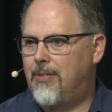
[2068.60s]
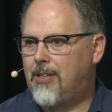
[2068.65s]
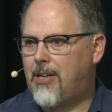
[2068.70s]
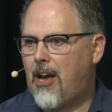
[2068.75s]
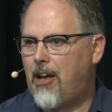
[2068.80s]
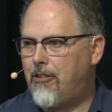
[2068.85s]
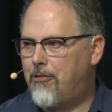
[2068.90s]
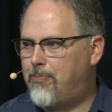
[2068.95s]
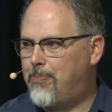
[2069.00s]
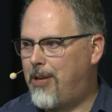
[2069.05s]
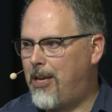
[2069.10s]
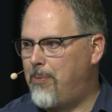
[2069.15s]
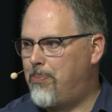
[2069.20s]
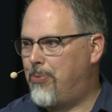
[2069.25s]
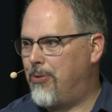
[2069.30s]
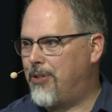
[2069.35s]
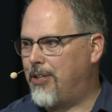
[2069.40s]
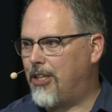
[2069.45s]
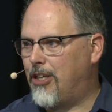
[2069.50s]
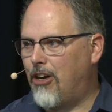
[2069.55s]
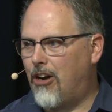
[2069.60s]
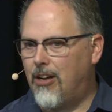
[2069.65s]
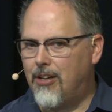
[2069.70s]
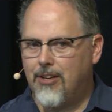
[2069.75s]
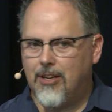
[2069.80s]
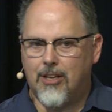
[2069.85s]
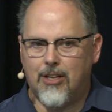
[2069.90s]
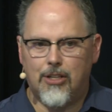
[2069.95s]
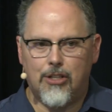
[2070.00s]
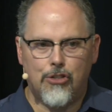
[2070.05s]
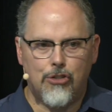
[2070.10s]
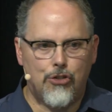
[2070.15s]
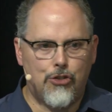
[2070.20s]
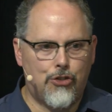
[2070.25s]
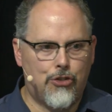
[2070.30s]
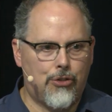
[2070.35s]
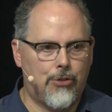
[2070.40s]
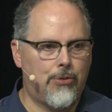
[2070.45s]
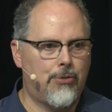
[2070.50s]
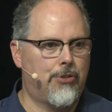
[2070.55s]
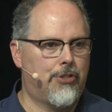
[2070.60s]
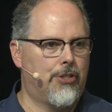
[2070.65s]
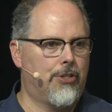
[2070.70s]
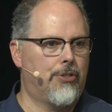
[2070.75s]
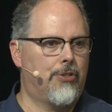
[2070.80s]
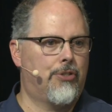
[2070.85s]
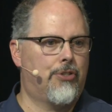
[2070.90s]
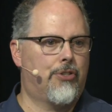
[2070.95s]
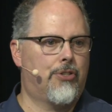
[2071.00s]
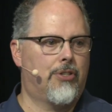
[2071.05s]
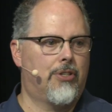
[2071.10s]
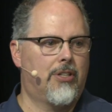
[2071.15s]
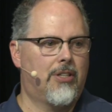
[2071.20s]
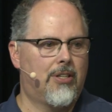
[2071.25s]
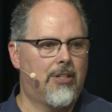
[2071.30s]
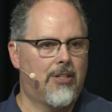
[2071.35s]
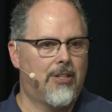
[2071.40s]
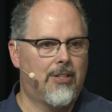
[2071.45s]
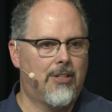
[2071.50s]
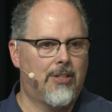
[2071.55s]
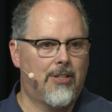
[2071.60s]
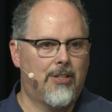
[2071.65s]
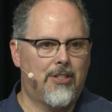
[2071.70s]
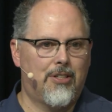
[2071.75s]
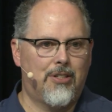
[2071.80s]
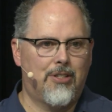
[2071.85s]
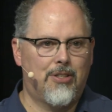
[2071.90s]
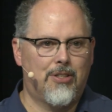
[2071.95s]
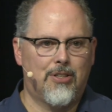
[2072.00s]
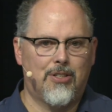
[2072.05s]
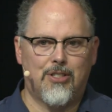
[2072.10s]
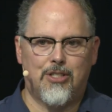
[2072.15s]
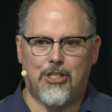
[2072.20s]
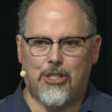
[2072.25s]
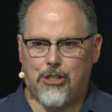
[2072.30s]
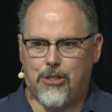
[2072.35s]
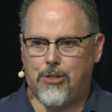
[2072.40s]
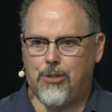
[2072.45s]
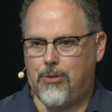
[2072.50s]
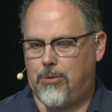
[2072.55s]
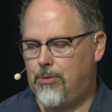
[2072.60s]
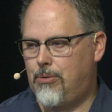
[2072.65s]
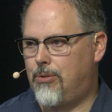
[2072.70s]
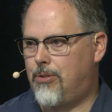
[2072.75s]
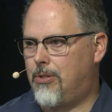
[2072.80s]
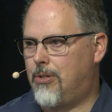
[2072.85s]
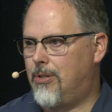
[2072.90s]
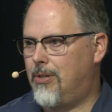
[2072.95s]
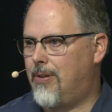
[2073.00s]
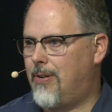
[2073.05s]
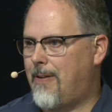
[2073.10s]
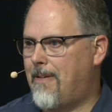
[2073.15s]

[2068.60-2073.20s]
kind of people that God chooses to use.